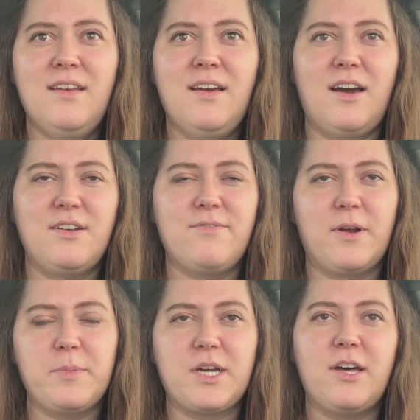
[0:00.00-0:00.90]
on
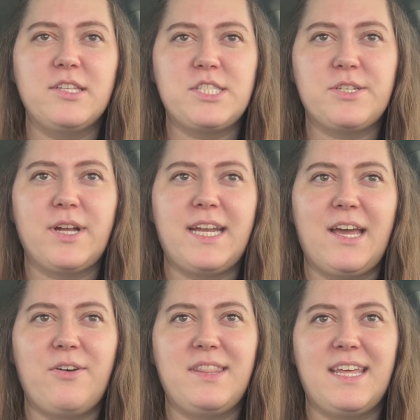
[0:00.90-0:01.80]
pharmacology right
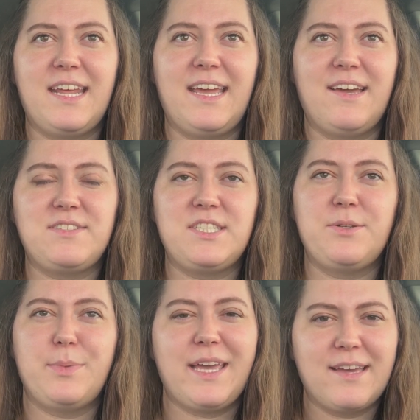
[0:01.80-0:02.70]
now, and then I have to
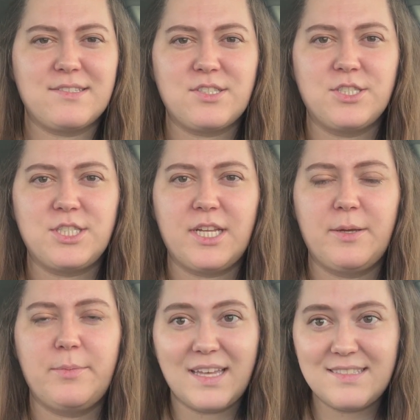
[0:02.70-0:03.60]
do my externship.